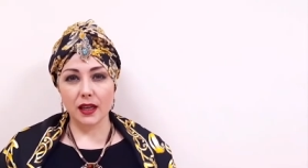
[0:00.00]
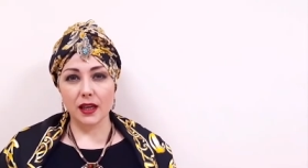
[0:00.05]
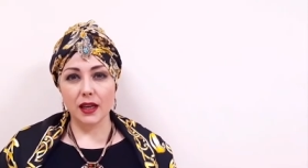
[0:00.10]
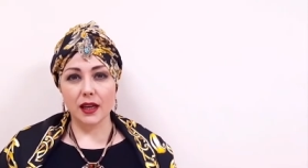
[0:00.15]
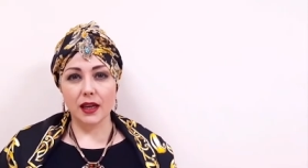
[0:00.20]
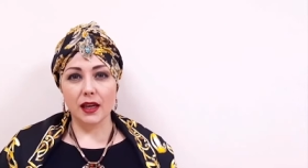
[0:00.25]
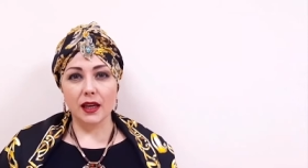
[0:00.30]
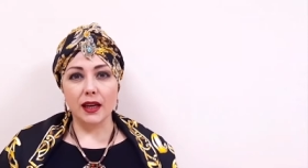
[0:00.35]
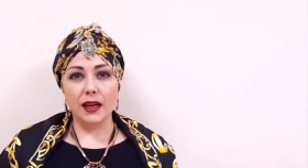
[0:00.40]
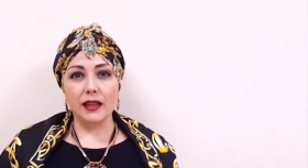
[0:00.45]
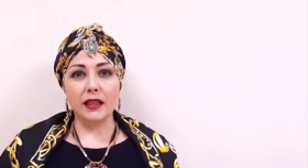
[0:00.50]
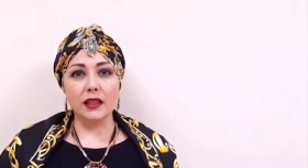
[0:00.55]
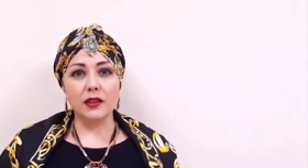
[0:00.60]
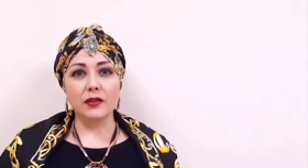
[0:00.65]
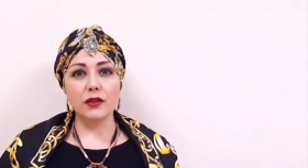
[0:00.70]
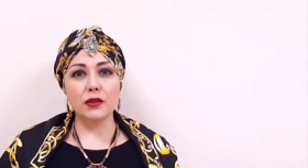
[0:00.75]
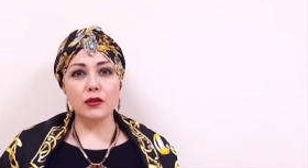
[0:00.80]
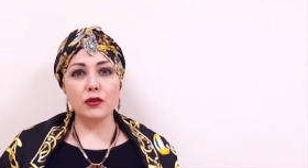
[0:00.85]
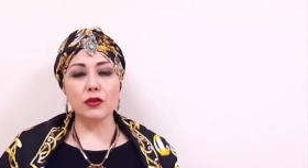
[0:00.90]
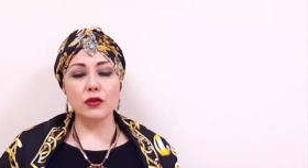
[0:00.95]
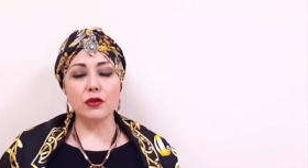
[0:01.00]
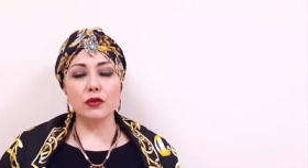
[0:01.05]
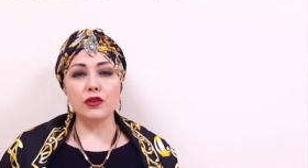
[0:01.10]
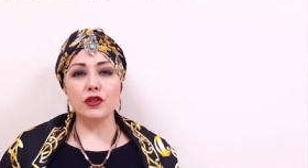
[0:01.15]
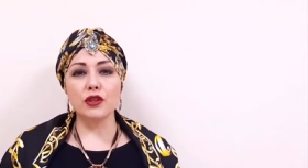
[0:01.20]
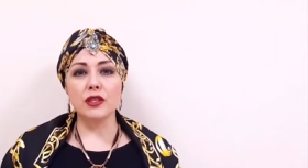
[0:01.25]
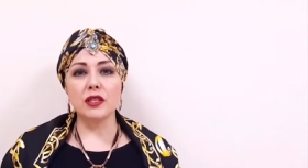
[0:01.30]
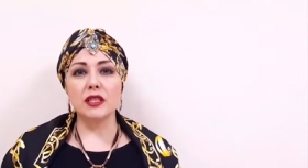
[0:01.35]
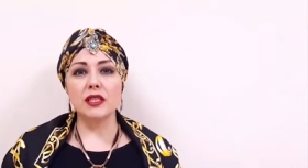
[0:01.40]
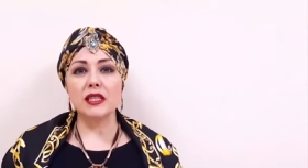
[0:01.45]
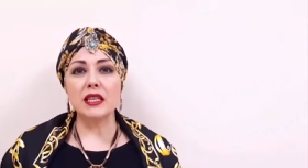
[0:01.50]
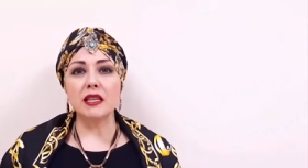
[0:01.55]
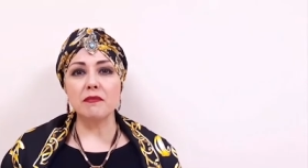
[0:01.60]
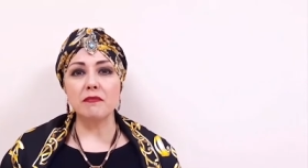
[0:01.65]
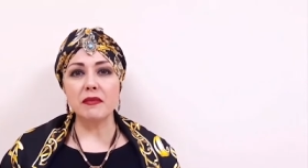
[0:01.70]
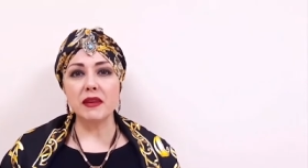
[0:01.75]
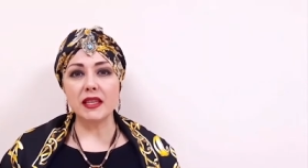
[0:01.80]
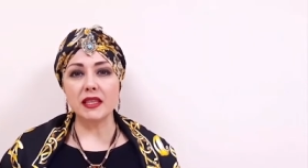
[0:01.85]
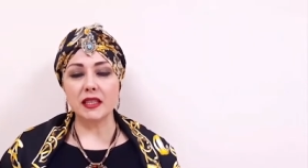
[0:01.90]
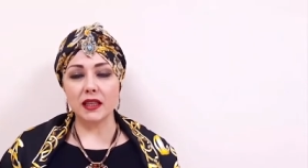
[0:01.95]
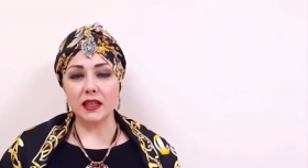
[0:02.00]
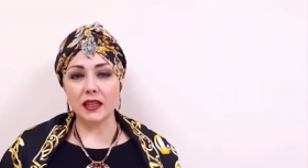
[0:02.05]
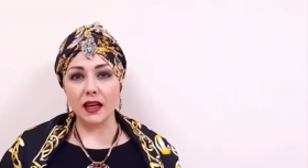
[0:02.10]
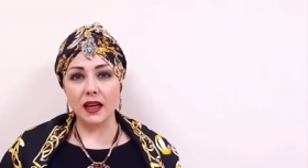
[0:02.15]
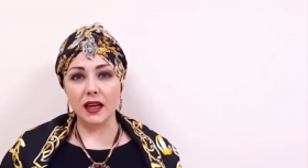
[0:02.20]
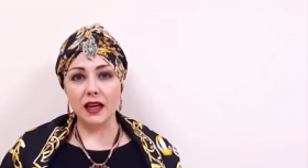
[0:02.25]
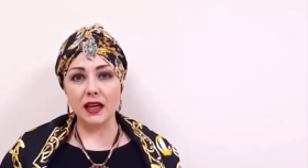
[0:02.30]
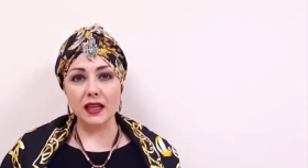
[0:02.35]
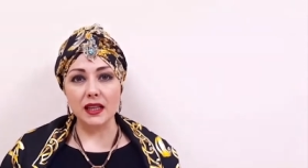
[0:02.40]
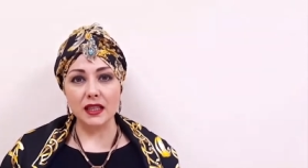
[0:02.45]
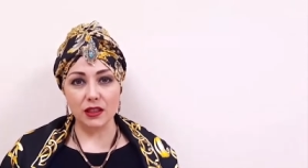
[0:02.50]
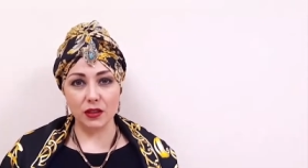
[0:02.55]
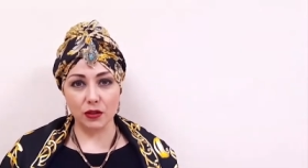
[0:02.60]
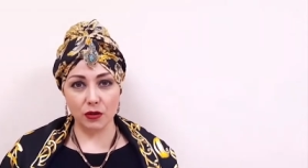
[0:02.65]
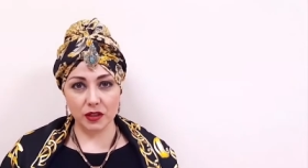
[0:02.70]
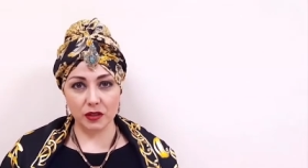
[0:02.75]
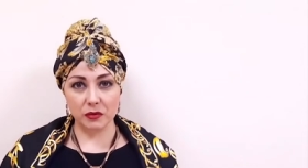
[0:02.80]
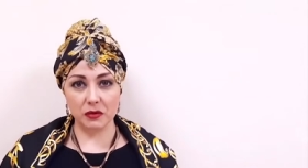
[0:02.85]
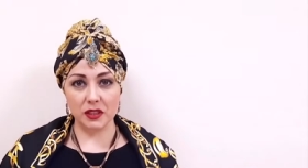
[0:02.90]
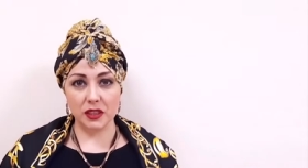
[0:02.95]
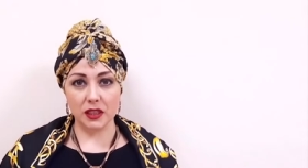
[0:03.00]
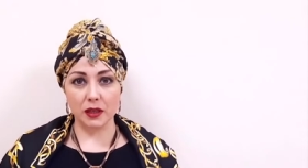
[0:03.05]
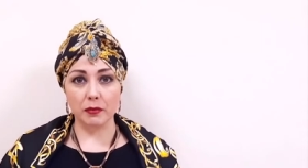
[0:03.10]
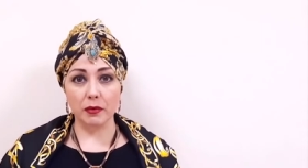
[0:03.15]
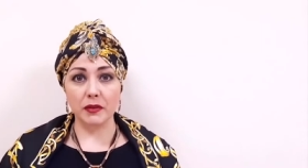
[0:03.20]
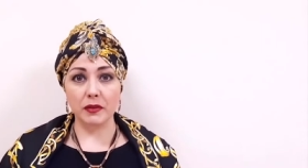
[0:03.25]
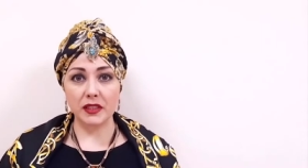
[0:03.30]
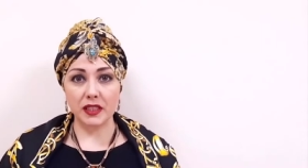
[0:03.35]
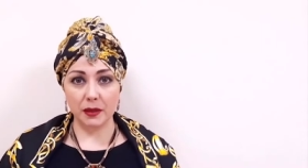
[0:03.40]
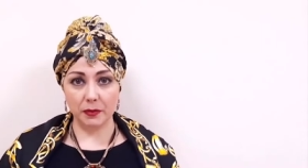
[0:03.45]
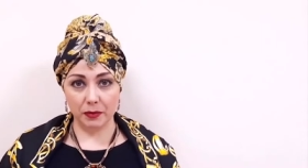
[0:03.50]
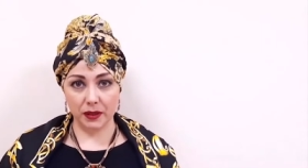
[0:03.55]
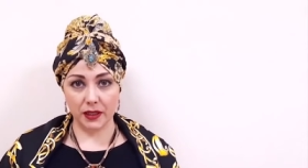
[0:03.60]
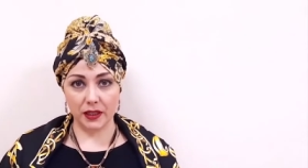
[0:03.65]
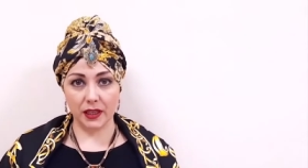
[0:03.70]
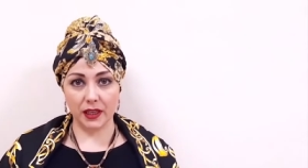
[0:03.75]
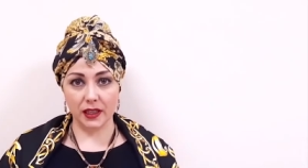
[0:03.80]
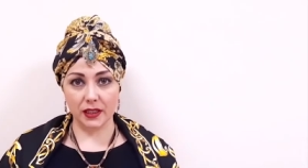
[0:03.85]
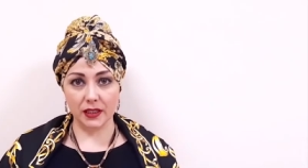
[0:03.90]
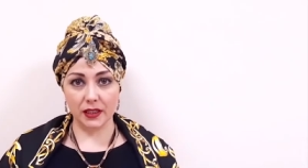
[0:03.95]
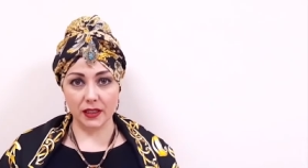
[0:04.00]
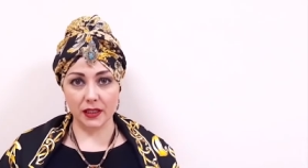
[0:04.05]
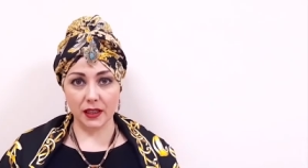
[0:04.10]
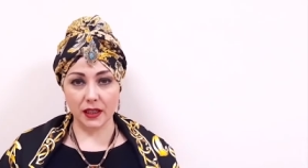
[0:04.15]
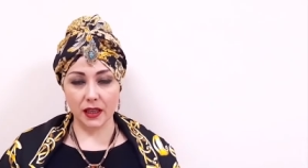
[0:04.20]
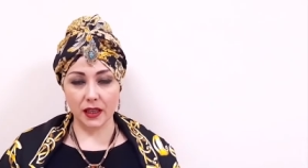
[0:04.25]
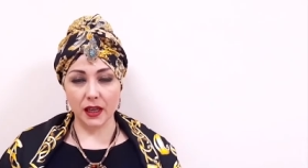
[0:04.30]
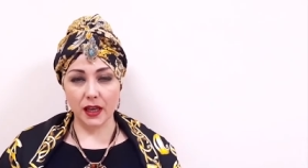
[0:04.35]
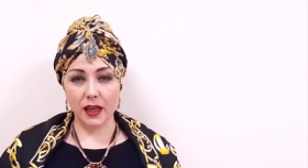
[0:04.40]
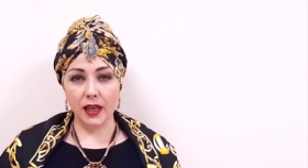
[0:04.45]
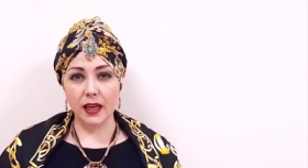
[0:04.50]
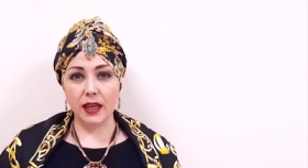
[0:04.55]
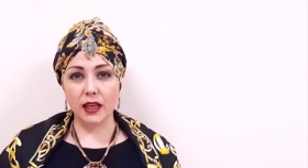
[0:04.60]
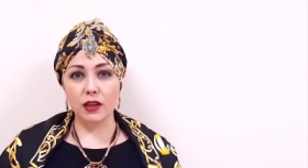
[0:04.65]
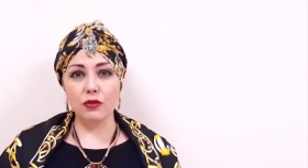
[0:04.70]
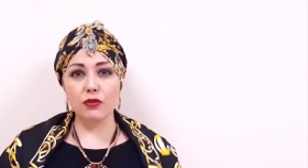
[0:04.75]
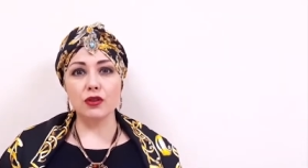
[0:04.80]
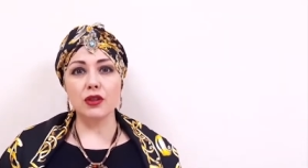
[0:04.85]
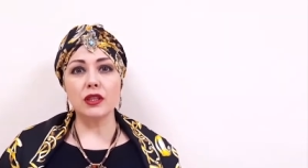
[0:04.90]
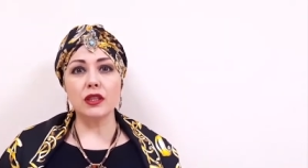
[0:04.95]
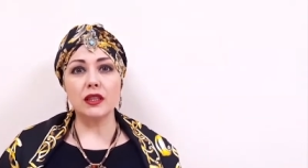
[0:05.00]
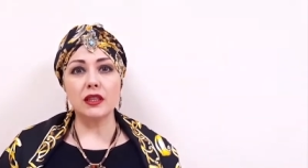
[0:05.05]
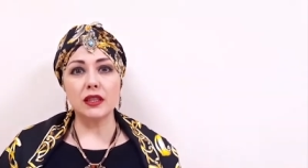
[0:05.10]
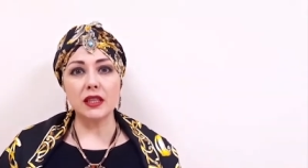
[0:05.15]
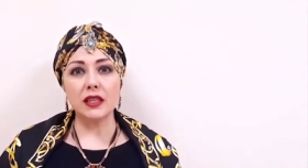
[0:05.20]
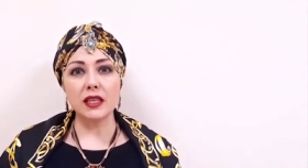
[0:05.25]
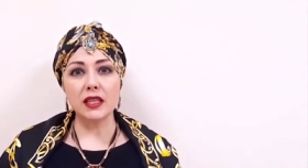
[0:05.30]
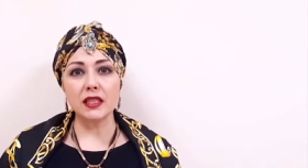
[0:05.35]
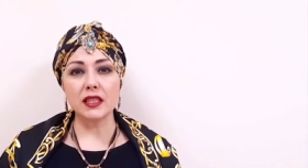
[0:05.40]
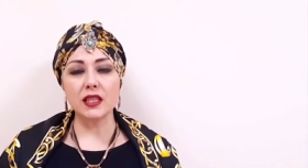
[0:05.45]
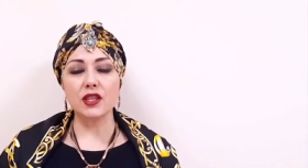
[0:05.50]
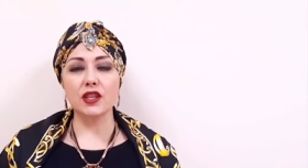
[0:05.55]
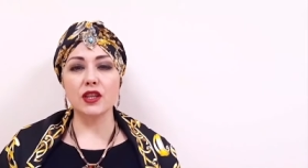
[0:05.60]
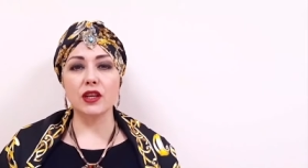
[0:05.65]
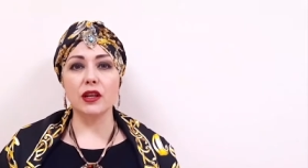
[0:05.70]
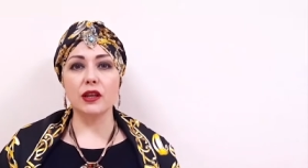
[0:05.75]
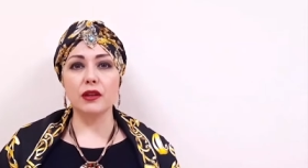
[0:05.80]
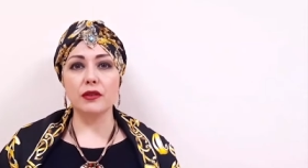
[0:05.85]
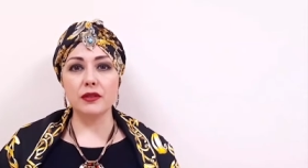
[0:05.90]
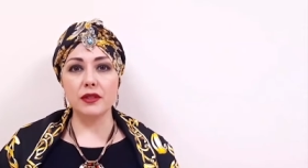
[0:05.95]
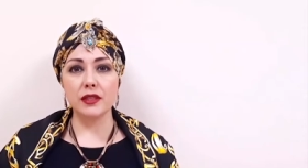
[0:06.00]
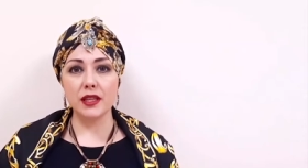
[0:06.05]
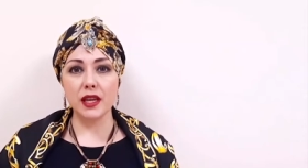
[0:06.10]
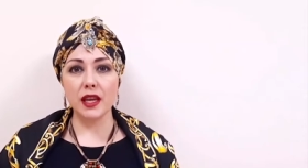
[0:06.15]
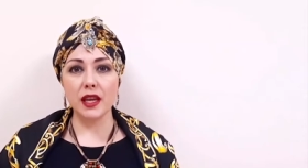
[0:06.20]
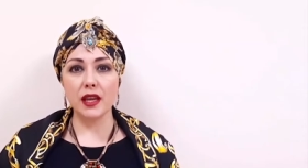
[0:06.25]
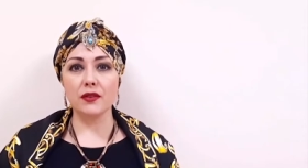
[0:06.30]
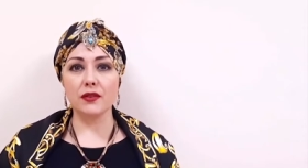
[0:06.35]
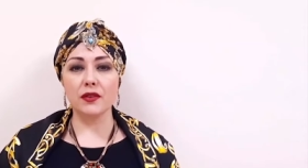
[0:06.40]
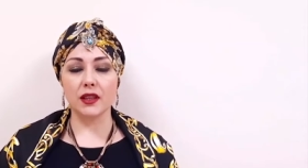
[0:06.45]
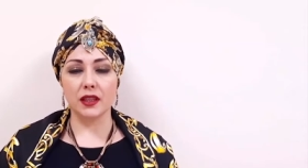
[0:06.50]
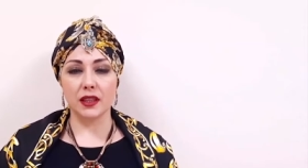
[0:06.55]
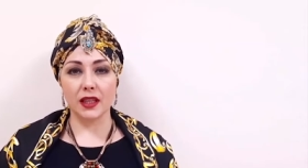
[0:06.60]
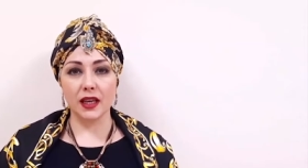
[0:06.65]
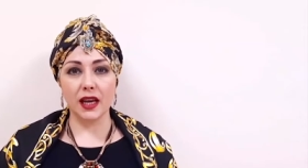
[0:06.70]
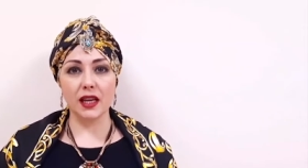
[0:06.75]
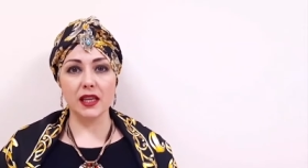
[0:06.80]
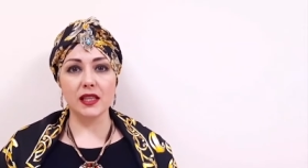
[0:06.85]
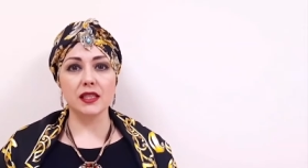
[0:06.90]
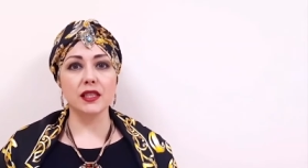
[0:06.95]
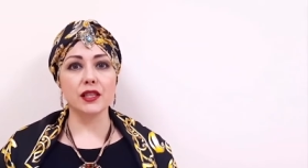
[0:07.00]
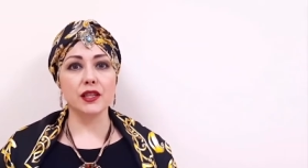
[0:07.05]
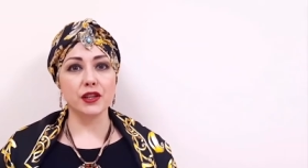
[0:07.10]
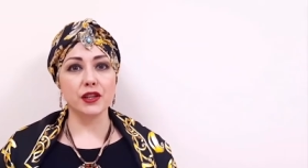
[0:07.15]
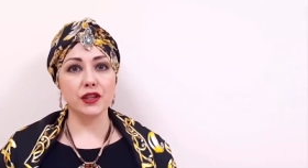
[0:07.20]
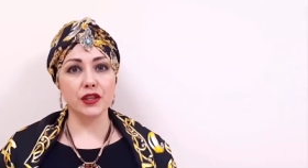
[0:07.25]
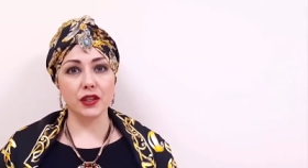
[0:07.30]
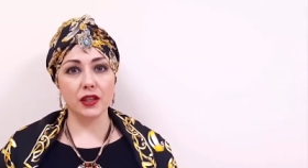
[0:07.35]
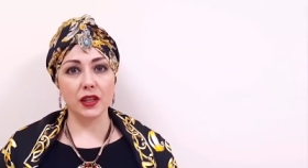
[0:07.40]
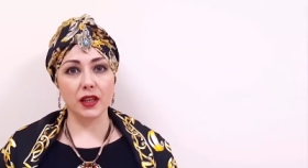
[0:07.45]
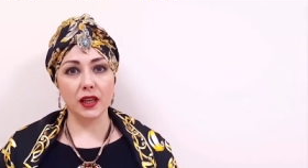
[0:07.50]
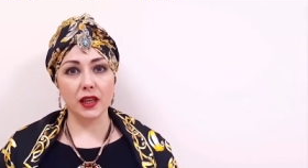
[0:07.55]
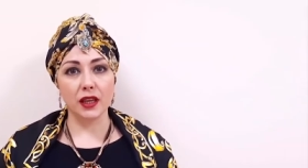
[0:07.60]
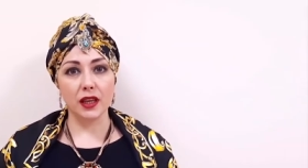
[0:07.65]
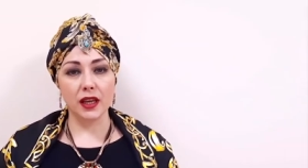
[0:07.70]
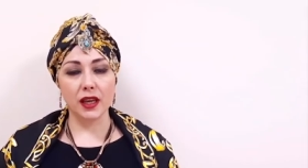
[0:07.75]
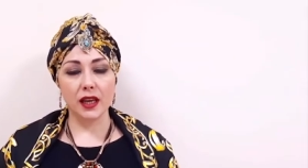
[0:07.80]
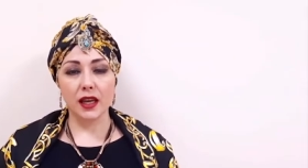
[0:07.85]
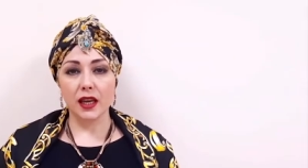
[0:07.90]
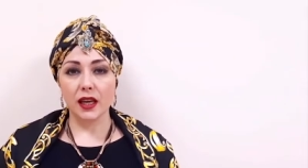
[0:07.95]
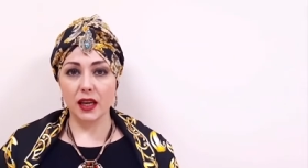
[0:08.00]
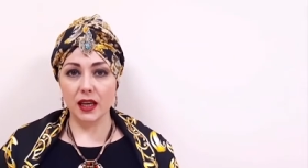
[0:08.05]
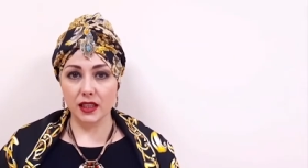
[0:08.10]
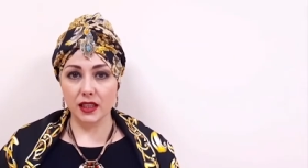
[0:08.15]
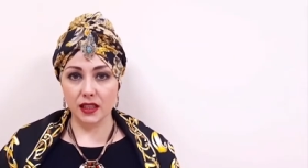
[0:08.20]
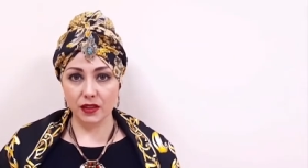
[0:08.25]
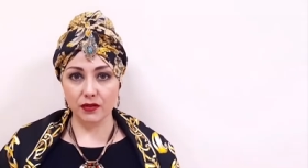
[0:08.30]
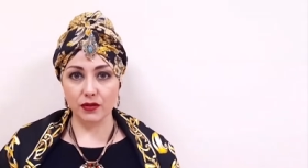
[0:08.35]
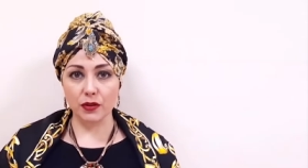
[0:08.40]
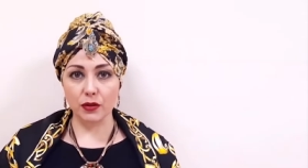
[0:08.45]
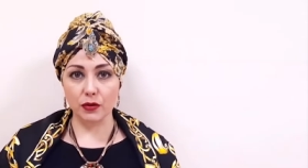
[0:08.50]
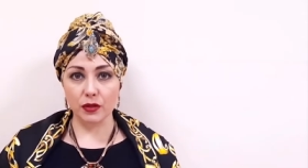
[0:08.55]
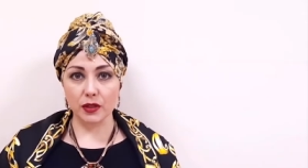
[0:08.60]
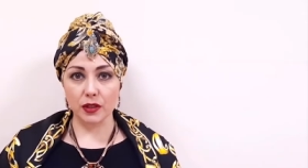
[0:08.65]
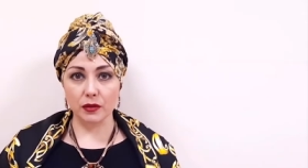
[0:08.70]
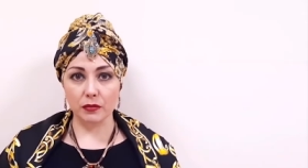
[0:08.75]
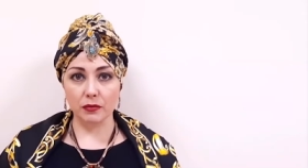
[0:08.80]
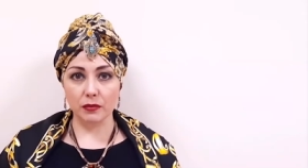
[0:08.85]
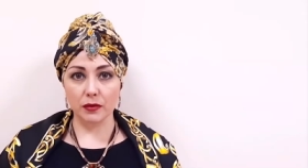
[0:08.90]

This virus is very rapidly spreading all over the planet, and already thousands of people in China are infected with this virus.